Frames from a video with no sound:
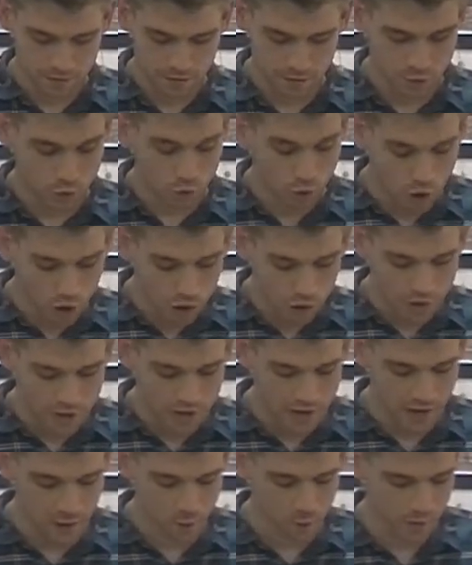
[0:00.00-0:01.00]
So how
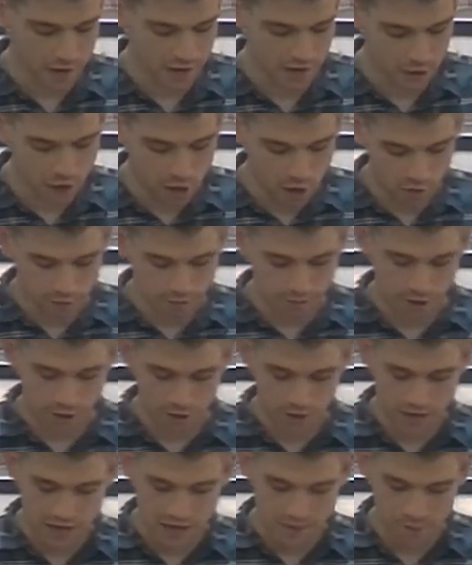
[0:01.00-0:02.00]
can we love
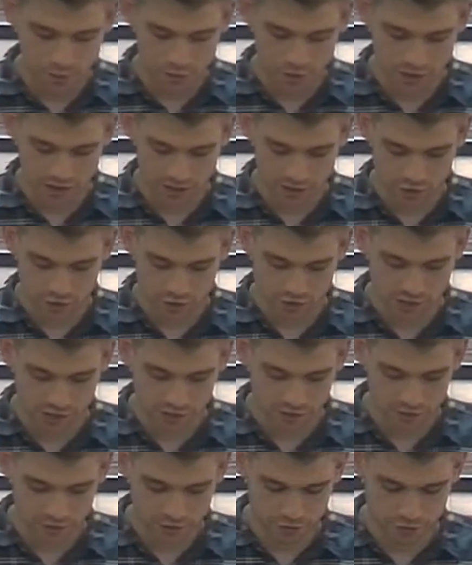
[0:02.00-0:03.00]
our neighbors as
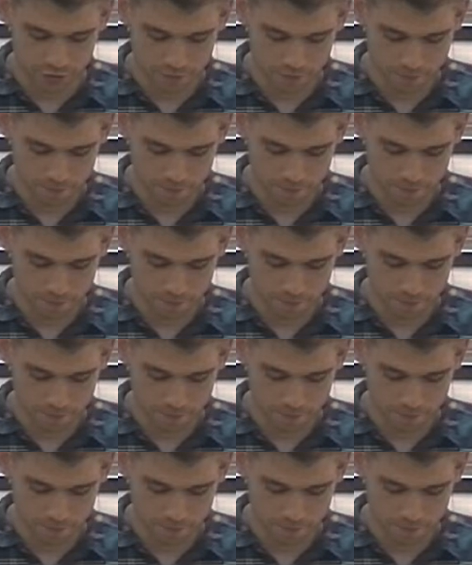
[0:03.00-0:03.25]
ourselves?